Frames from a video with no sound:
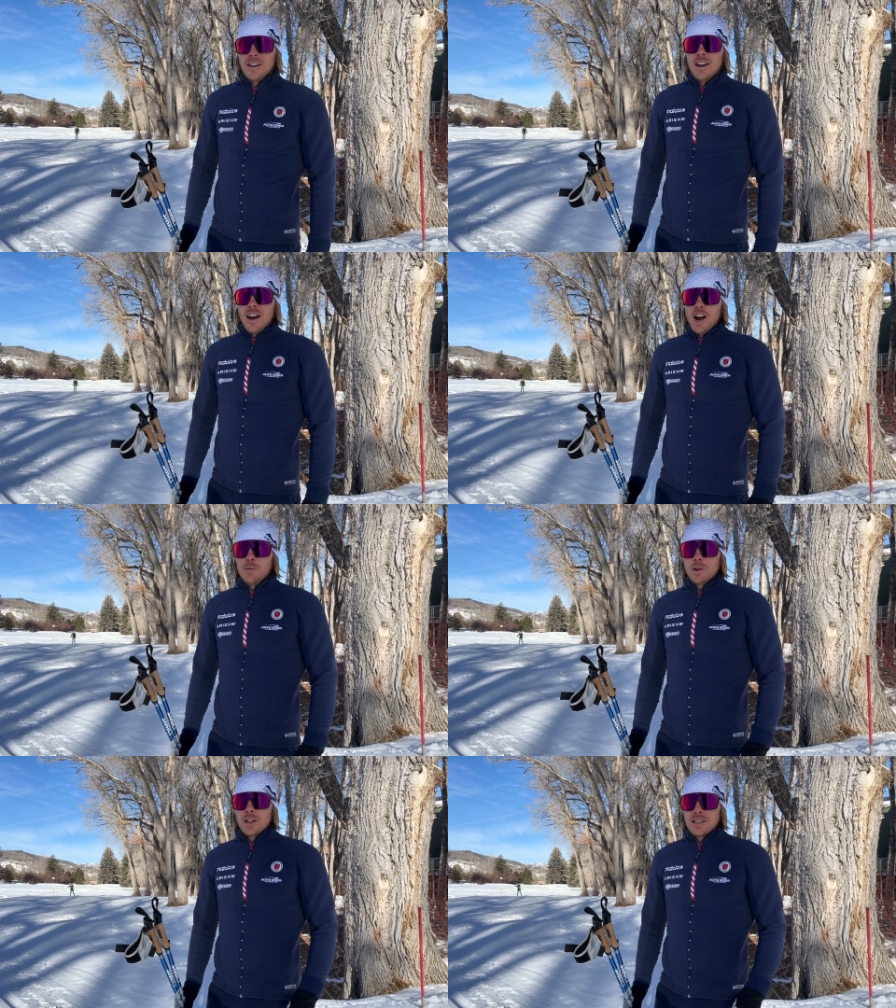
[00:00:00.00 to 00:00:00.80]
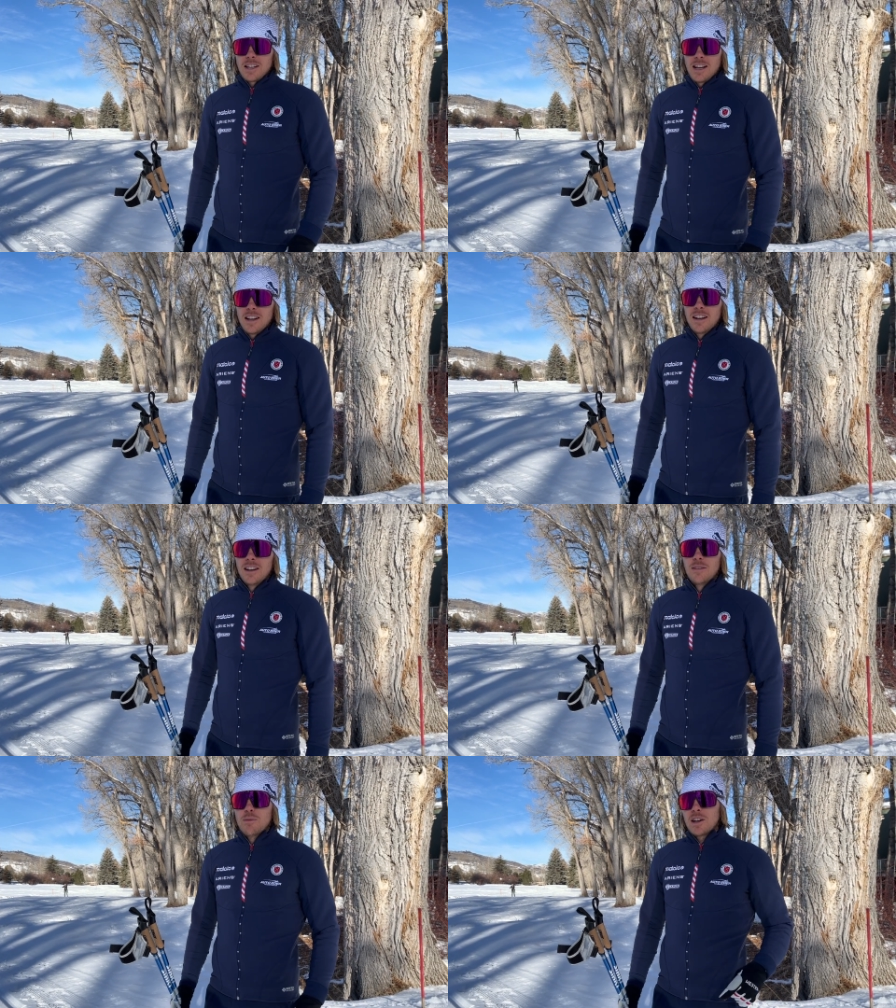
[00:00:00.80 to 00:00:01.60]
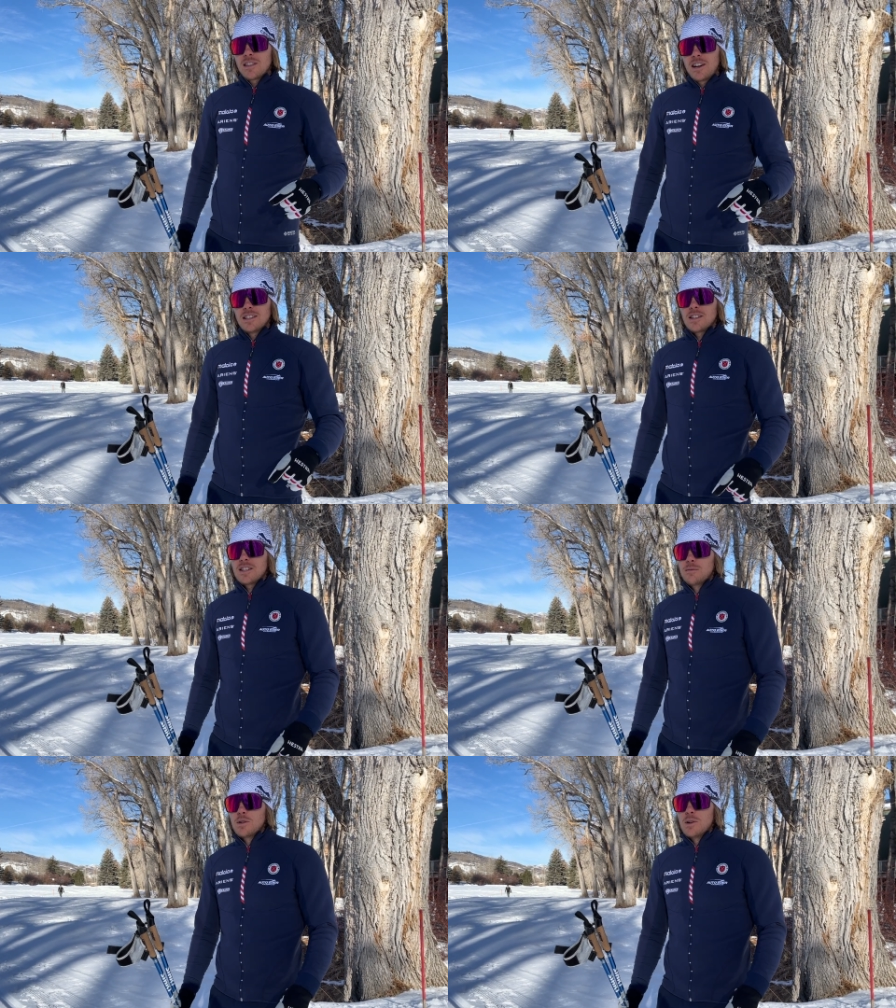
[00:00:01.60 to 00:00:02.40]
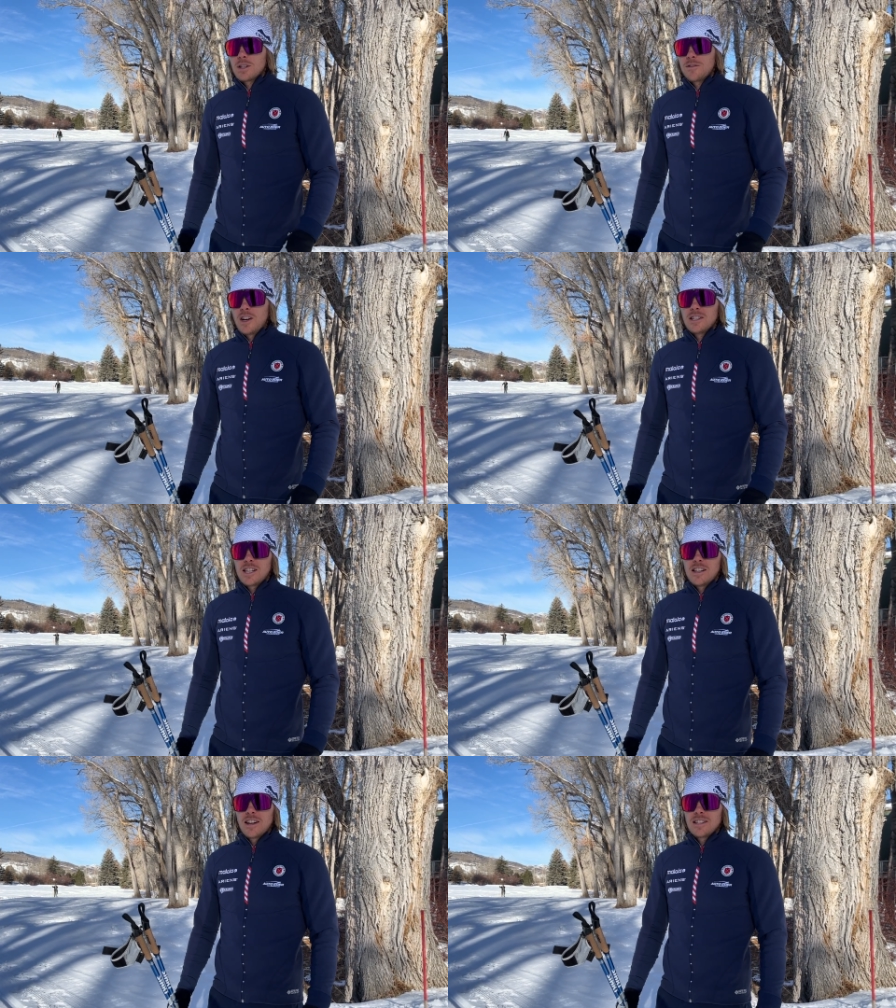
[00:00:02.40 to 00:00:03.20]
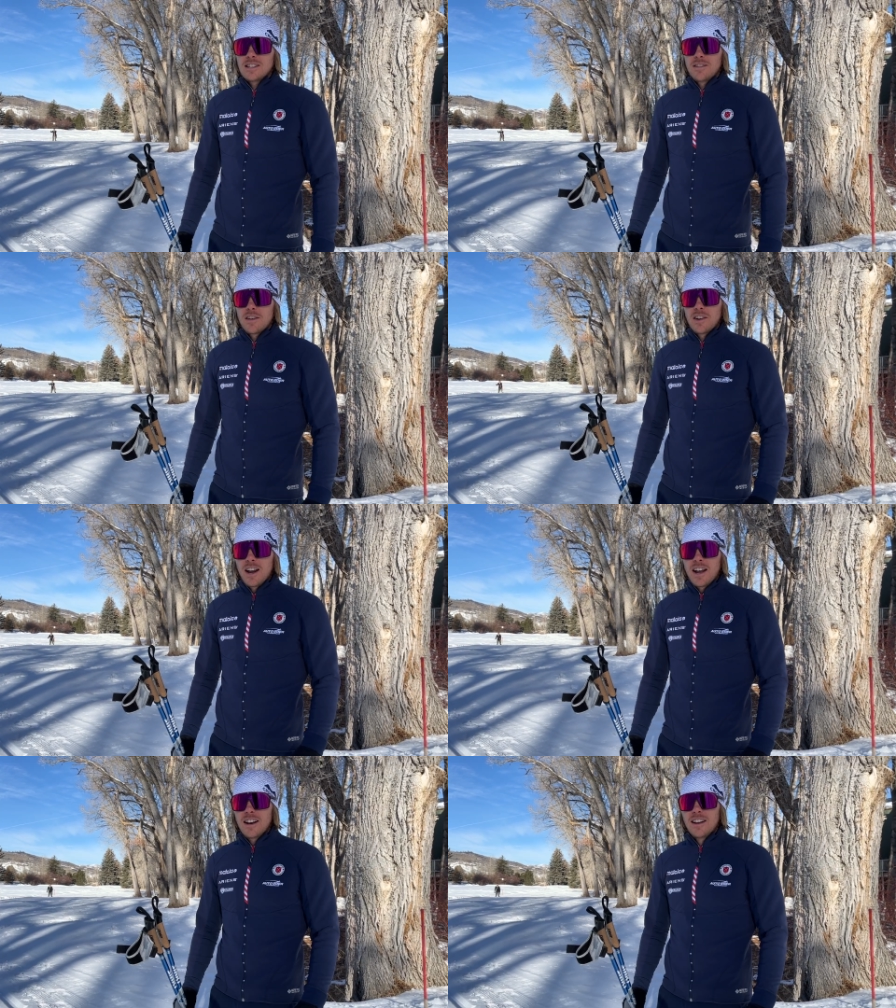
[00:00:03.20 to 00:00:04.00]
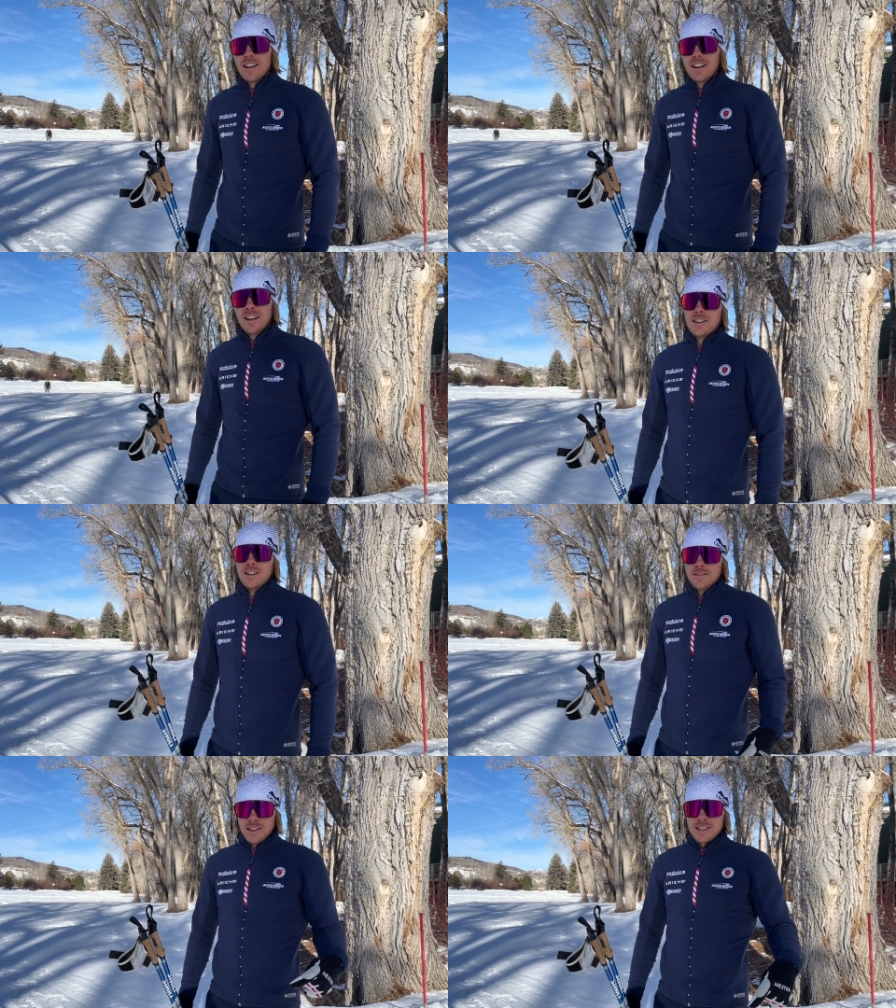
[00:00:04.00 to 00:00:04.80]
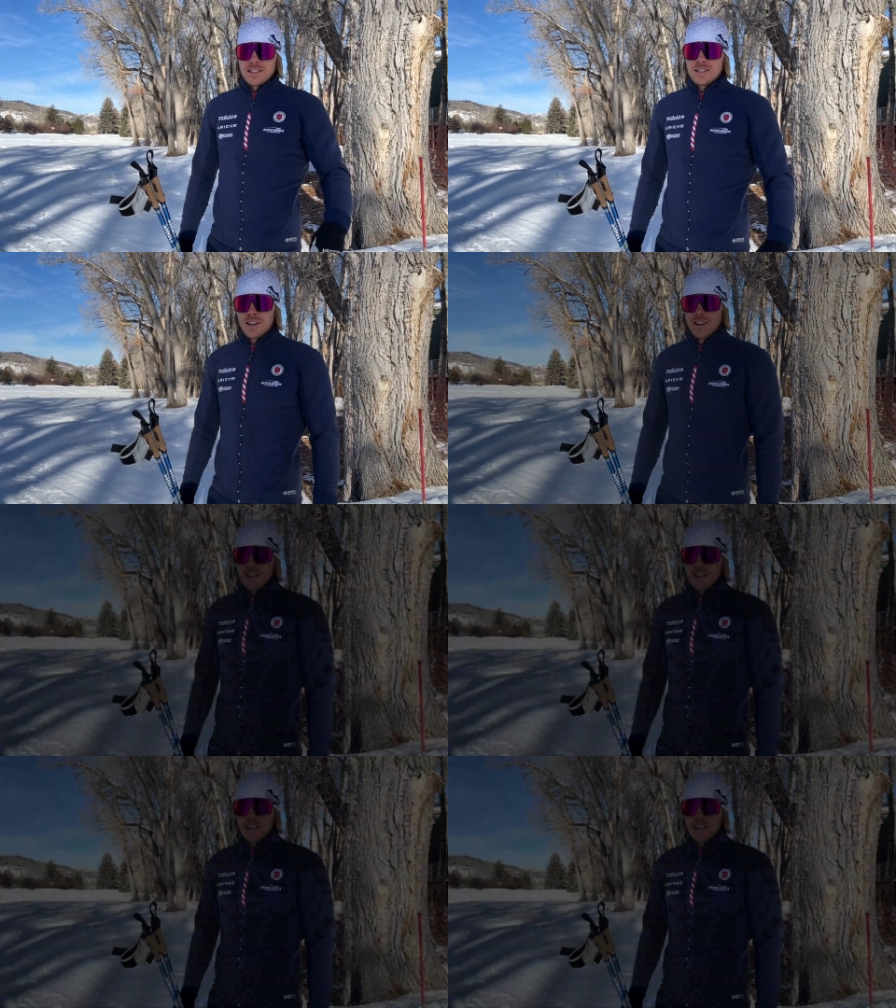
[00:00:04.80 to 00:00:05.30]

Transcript: I hope you're excited. Marathons are some of the most fun ski races I've ever had. Let's get started.